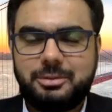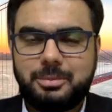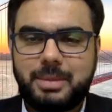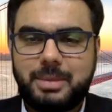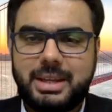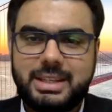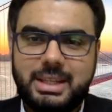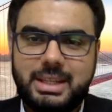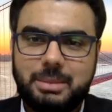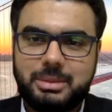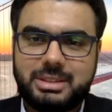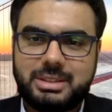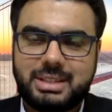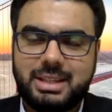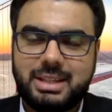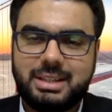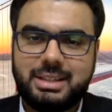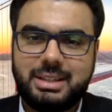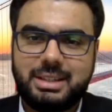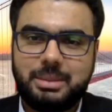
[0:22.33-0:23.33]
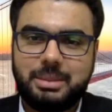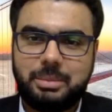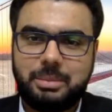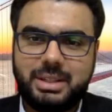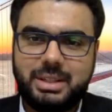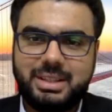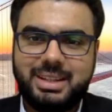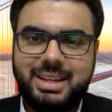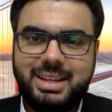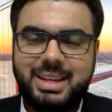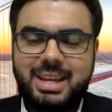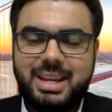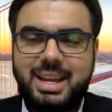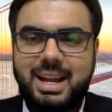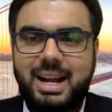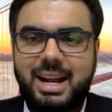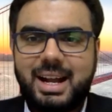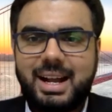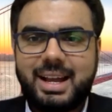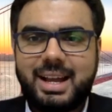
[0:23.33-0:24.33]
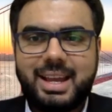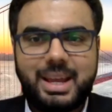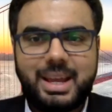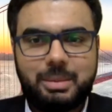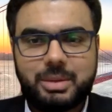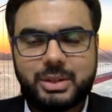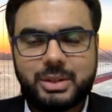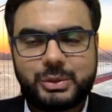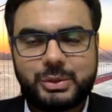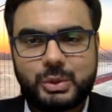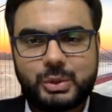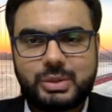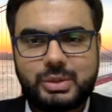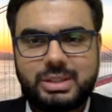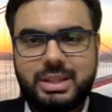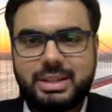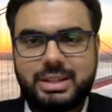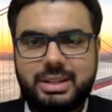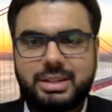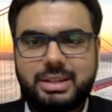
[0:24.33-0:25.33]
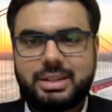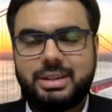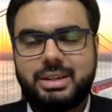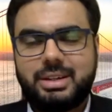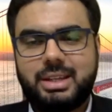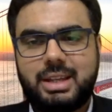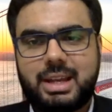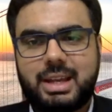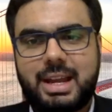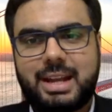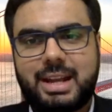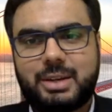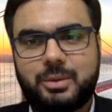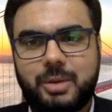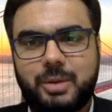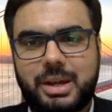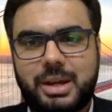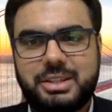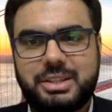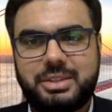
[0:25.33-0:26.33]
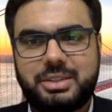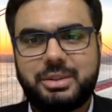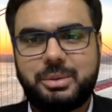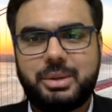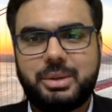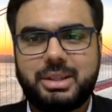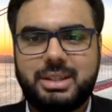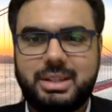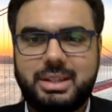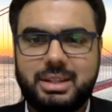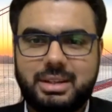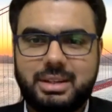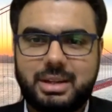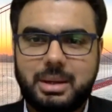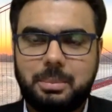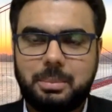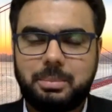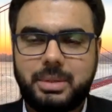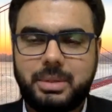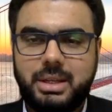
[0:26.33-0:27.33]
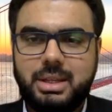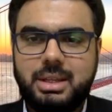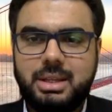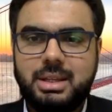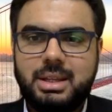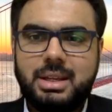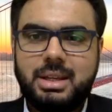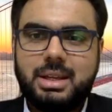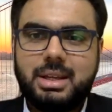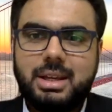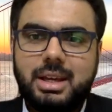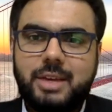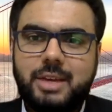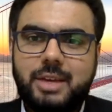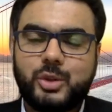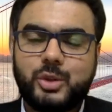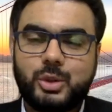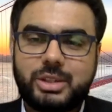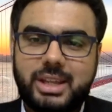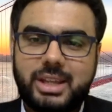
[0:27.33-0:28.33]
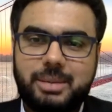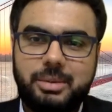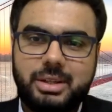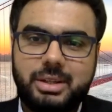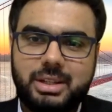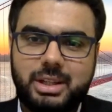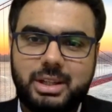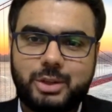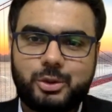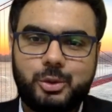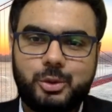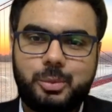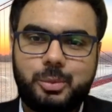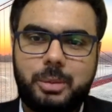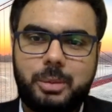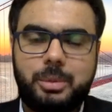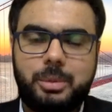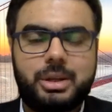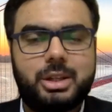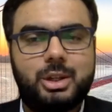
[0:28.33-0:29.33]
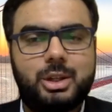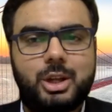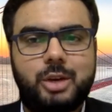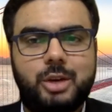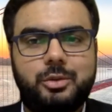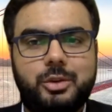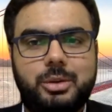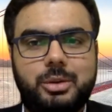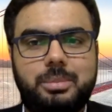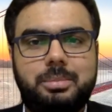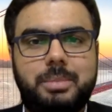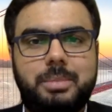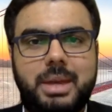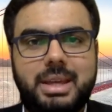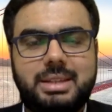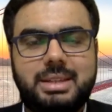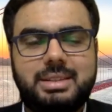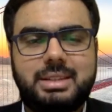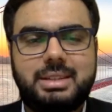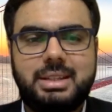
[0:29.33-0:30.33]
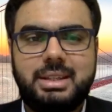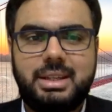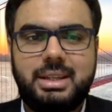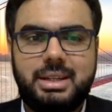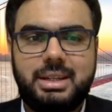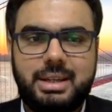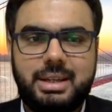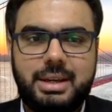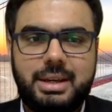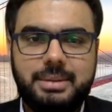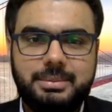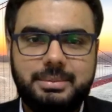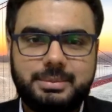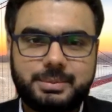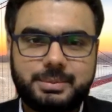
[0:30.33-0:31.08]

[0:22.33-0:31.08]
My name is Anay Amin. I am an associate attorney at YJ Trivedi & Company, a full-time intellectual property law firm based in India.